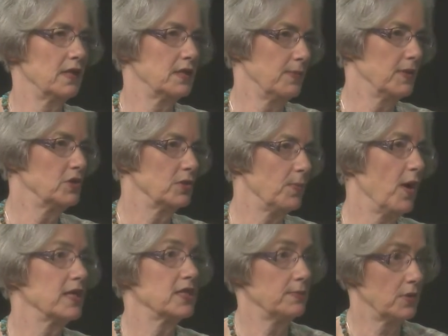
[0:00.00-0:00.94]
as much as
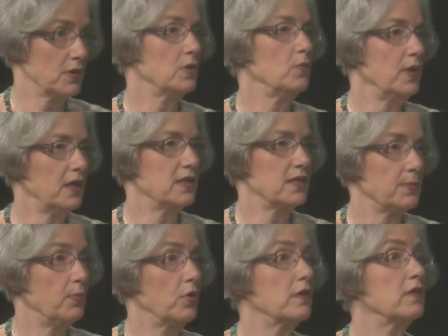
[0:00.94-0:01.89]
possible so we can
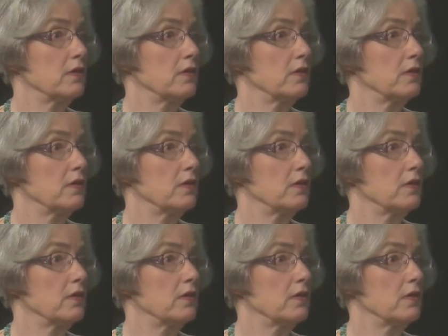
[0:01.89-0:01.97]
support